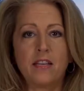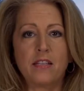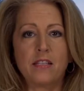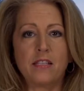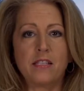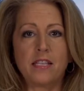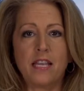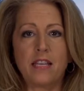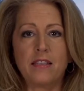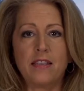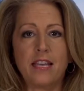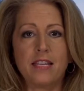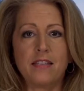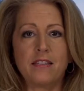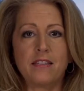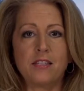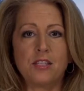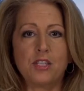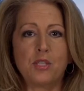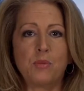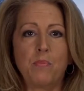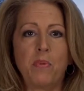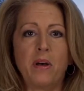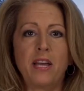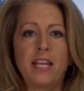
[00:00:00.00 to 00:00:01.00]
said that
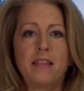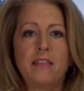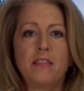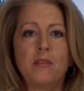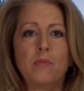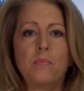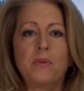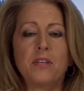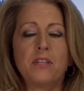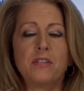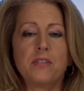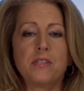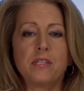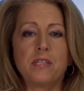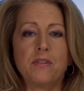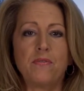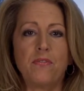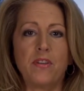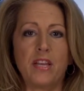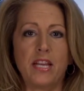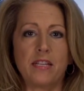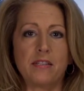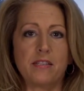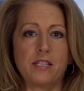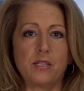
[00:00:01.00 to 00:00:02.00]
despite the bill's
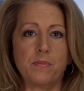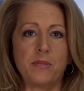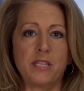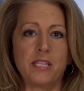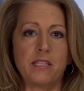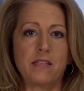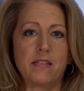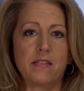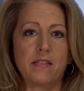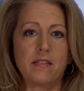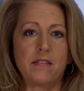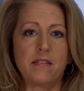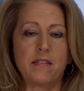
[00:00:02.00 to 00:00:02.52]
advancement,